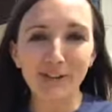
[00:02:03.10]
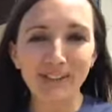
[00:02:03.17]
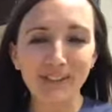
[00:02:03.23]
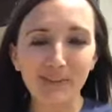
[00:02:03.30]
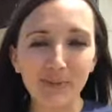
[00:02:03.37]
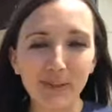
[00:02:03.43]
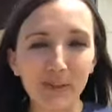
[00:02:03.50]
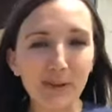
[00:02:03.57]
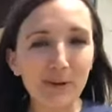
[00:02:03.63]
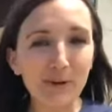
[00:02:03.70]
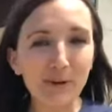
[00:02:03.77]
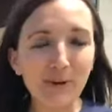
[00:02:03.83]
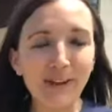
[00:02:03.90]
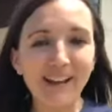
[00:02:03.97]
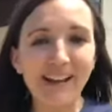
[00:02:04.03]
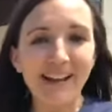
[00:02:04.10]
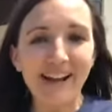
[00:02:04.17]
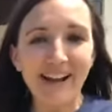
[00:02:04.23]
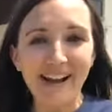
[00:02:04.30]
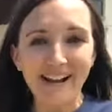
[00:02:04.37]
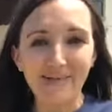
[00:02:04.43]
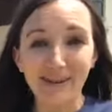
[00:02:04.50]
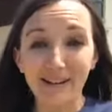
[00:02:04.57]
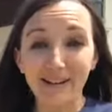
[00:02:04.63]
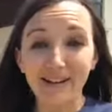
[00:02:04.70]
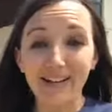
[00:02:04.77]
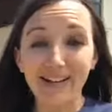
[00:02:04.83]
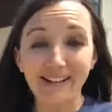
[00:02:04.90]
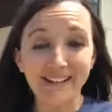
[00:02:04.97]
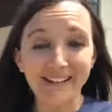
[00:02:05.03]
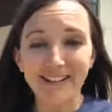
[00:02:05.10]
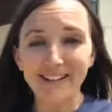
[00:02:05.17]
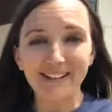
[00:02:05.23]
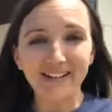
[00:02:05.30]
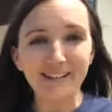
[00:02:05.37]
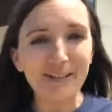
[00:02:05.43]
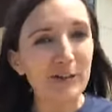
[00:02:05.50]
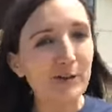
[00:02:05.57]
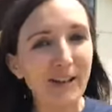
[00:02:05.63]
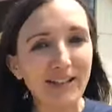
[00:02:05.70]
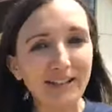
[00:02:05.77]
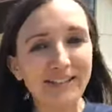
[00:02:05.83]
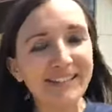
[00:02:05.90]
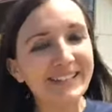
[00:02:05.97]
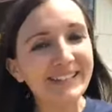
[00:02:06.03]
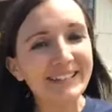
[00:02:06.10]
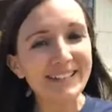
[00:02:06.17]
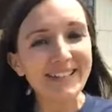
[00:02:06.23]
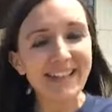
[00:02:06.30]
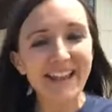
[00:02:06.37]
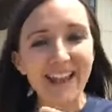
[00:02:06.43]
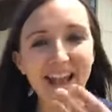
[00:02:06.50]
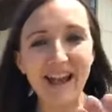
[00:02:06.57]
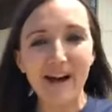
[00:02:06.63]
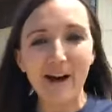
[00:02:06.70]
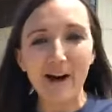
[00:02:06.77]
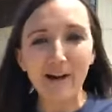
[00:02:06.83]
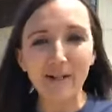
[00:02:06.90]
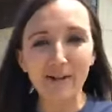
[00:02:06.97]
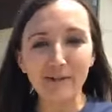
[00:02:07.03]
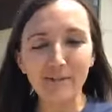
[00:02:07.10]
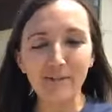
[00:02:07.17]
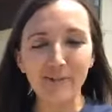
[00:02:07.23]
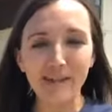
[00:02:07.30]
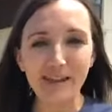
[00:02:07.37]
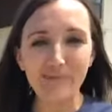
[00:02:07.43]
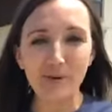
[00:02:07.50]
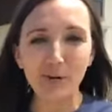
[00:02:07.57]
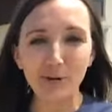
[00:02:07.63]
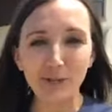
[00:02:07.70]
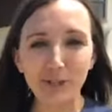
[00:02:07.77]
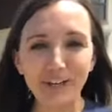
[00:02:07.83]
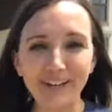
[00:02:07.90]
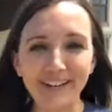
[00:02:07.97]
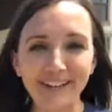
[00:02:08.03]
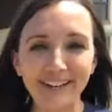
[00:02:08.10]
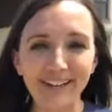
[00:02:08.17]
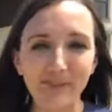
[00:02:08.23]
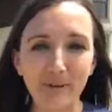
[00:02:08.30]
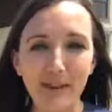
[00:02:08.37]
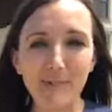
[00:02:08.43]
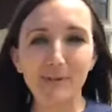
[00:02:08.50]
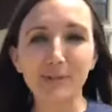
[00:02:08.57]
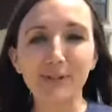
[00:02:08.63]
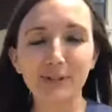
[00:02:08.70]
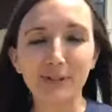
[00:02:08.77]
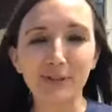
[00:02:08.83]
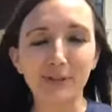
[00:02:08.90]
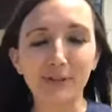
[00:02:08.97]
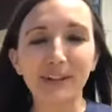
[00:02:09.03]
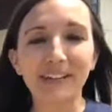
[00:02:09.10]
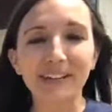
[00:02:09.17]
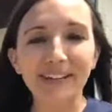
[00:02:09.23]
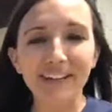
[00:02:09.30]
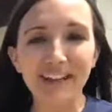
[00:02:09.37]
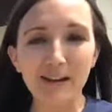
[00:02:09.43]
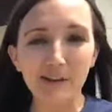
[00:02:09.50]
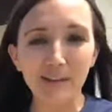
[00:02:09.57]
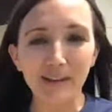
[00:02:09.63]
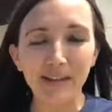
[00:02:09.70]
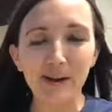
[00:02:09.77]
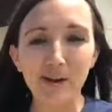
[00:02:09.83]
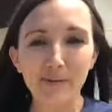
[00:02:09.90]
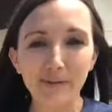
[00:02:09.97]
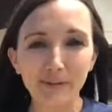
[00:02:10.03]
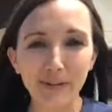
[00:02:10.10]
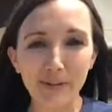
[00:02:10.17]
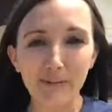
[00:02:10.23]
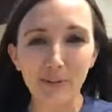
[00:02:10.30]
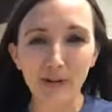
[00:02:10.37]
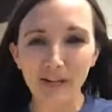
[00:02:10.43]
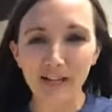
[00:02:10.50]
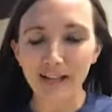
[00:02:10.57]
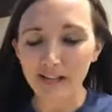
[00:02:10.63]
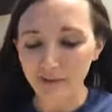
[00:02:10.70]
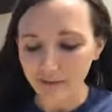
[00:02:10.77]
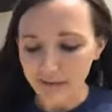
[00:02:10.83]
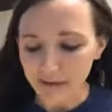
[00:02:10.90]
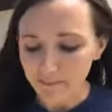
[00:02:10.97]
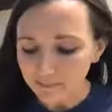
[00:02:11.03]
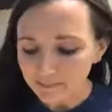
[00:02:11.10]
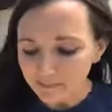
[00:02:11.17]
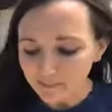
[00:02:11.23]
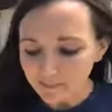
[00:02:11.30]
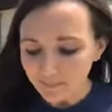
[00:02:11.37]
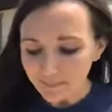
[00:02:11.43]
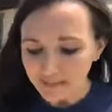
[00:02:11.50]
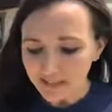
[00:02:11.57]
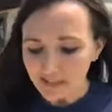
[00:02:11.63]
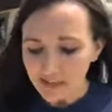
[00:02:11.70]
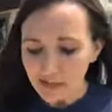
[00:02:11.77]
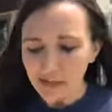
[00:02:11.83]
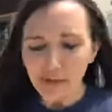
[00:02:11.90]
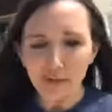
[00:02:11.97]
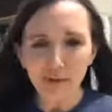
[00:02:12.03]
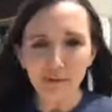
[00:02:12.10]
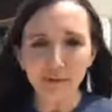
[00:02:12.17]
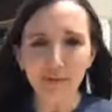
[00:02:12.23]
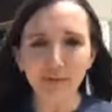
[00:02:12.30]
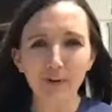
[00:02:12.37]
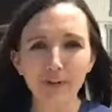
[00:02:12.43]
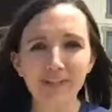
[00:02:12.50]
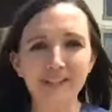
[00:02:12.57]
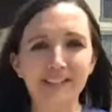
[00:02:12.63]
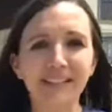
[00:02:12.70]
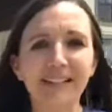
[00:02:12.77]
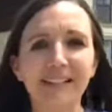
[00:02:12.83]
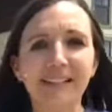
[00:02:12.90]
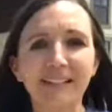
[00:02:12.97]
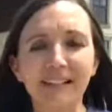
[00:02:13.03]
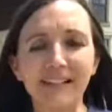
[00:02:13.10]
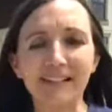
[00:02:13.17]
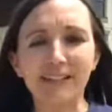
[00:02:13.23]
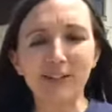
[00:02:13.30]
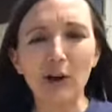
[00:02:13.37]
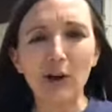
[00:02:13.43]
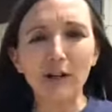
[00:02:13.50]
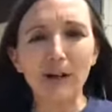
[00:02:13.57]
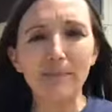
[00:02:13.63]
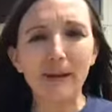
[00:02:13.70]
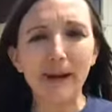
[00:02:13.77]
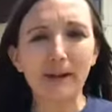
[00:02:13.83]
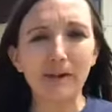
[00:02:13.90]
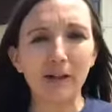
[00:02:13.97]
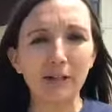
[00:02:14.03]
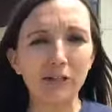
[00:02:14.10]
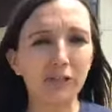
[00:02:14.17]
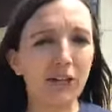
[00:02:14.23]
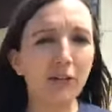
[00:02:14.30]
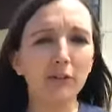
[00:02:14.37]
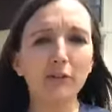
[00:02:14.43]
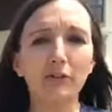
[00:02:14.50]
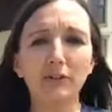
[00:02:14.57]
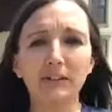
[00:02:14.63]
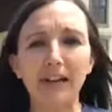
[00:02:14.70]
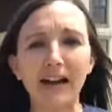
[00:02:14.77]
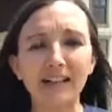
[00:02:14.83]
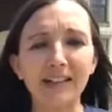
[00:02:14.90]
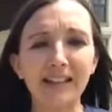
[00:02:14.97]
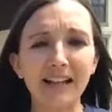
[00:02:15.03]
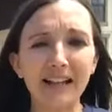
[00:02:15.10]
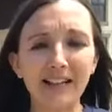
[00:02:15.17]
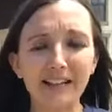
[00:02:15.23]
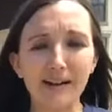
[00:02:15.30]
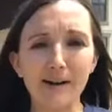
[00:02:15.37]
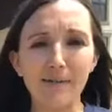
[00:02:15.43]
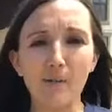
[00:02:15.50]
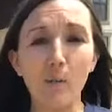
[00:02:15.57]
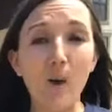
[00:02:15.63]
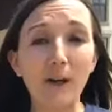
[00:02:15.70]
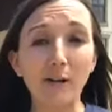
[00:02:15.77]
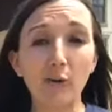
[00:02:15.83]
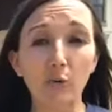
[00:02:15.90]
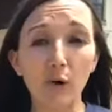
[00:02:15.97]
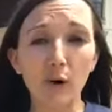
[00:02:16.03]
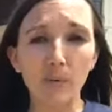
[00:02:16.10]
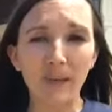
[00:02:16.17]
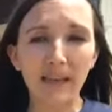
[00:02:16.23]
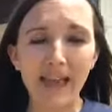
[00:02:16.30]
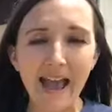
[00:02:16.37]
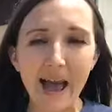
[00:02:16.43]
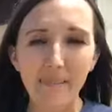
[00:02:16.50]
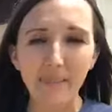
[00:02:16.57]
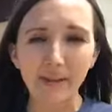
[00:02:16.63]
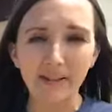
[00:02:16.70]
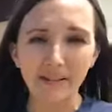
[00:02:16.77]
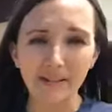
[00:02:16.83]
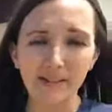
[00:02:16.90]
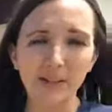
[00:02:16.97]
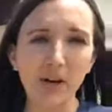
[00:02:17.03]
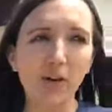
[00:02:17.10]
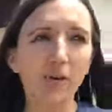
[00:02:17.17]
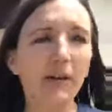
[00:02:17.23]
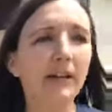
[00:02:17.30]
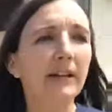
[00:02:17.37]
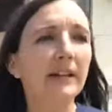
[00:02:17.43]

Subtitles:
this with you, and you can see all of the emotion and be able to hear me hopefully pretty clearly. So first, let's talk about a general guideline of when growing happens. So